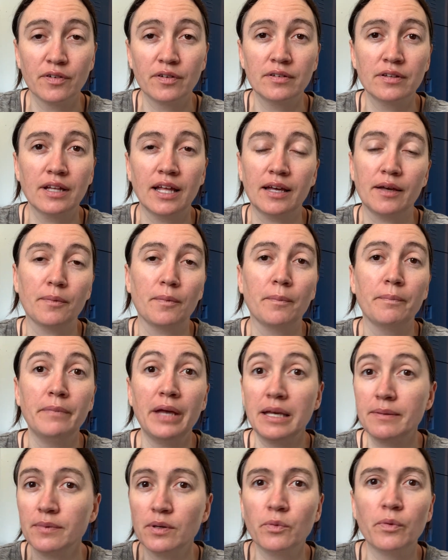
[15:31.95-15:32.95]
like
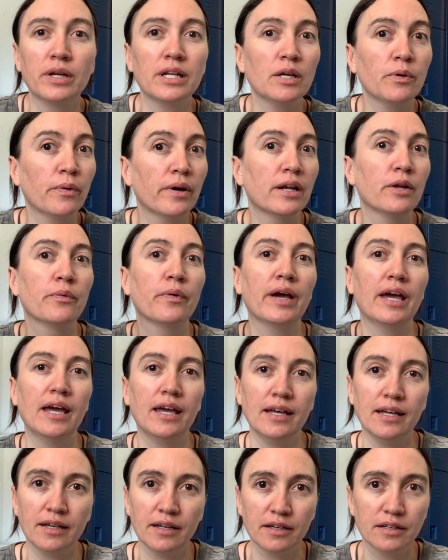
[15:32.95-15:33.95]
maybe when he went
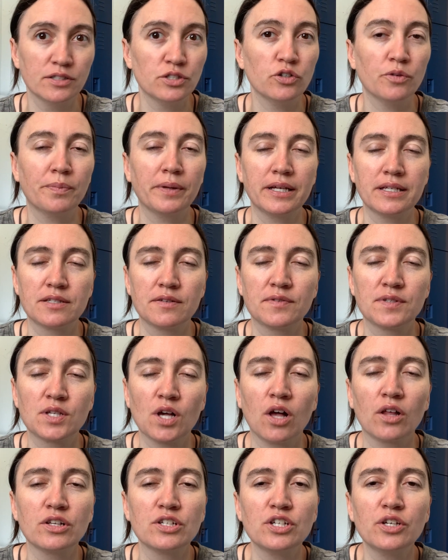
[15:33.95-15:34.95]
away to a place of
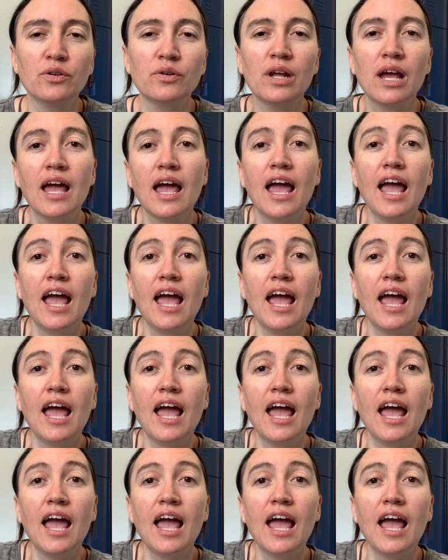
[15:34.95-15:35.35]
solitude.